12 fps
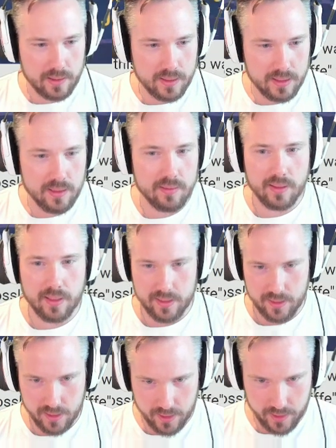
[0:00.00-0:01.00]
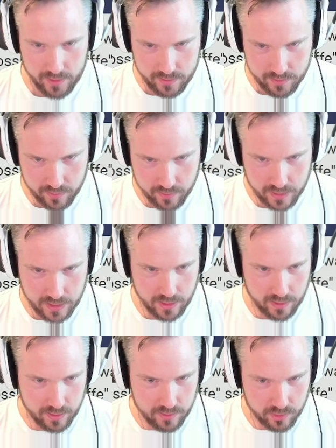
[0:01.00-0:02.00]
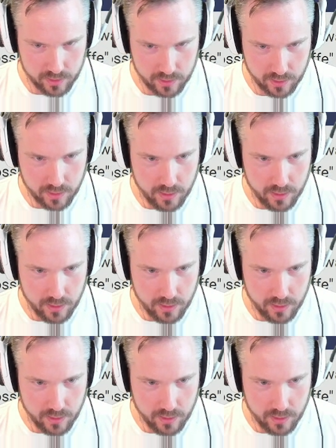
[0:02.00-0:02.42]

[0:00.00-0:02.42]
tier 9. Okay, interesting.